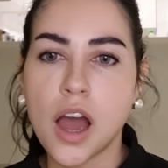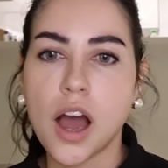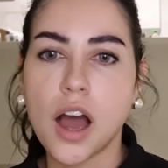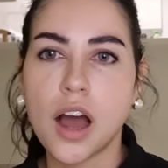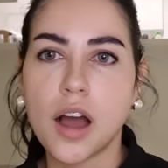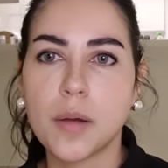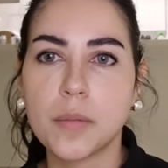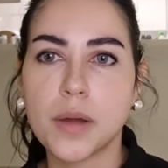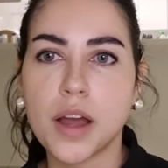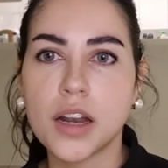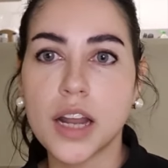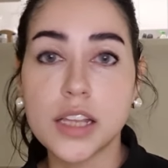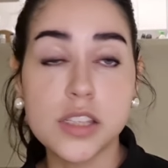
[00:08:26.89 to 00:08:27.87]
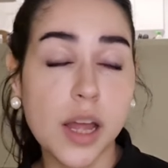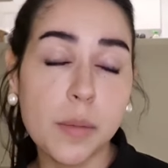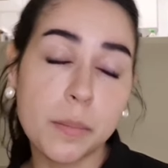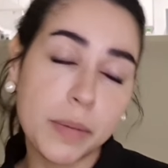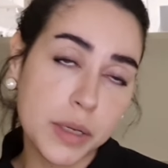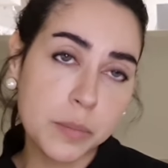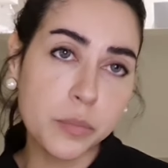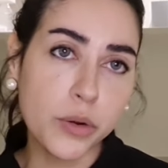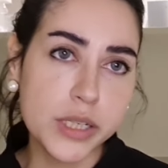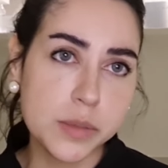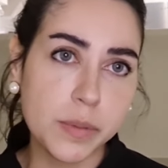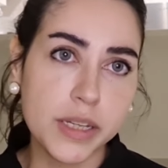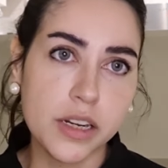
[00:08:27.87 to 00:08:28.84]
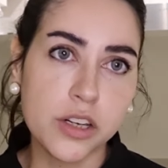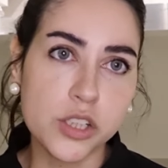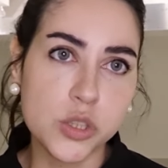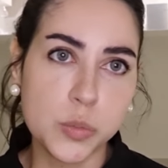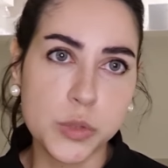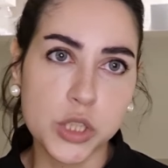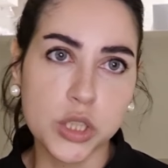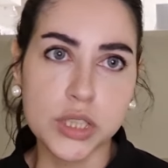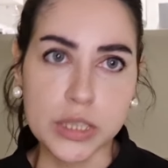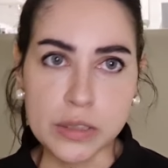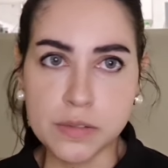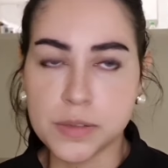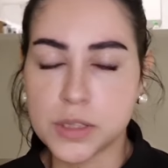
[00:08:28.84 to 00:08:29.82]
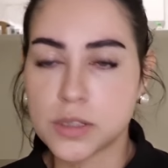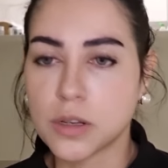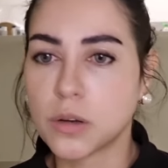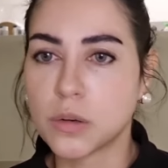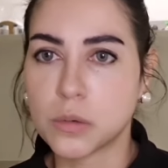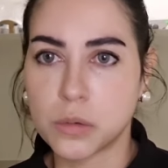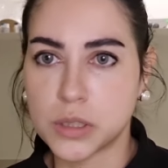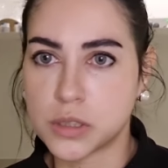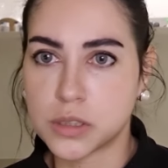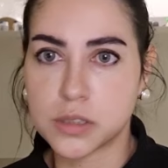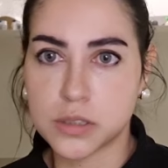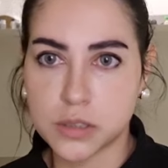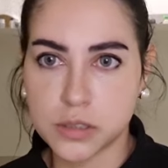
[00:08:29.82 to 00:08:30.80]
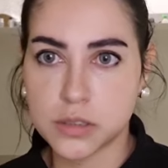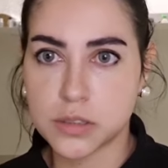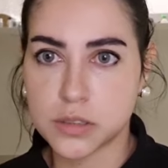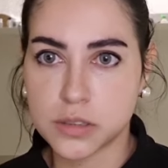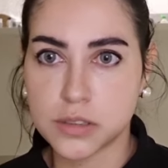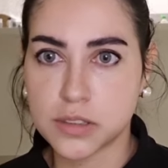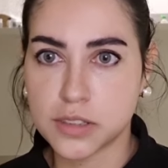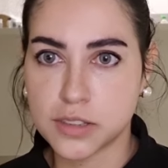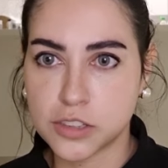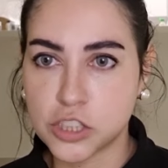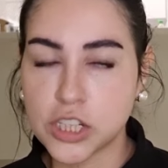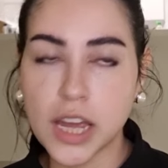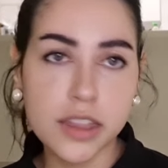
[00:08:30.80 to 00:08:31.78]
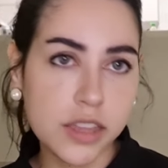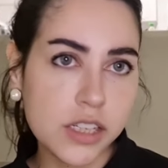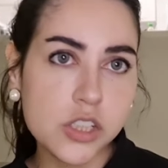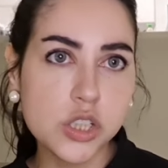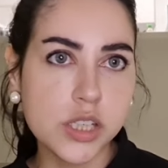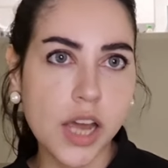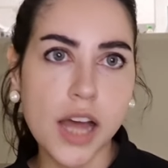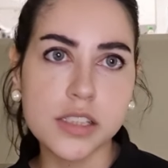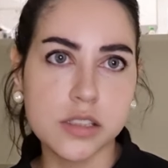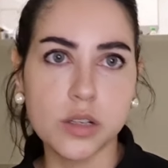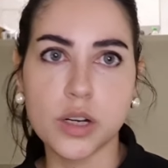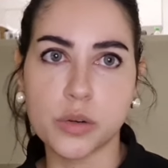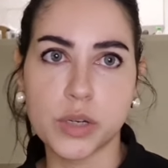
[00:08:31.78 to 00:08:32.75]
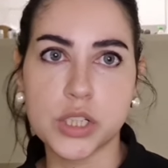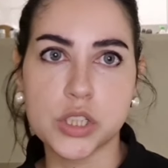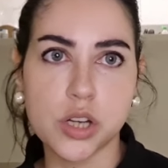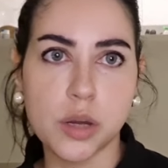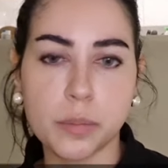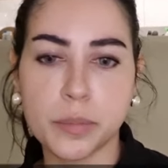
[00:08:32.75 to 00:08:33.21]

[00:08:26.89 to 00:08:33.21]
And I'm very impressed by her subjunctive, so I think she has done a great job.